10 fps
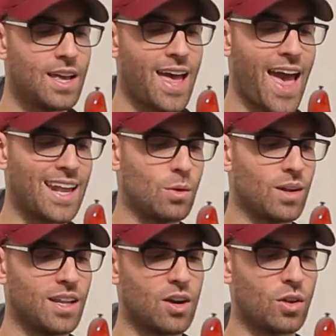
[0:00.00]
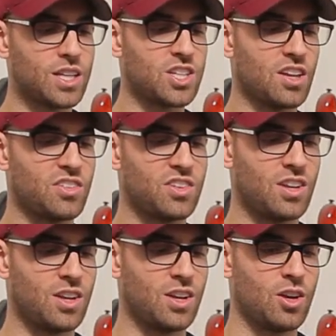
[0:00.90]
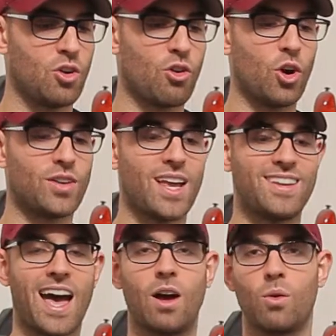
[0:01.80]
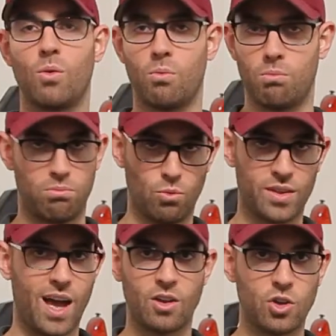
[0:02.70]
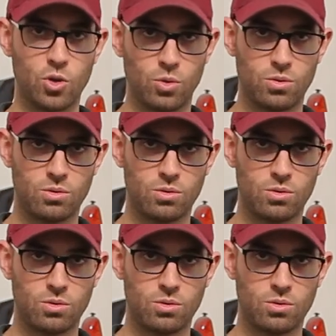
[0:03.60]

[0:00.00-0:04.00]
and it would literally just rotate down without you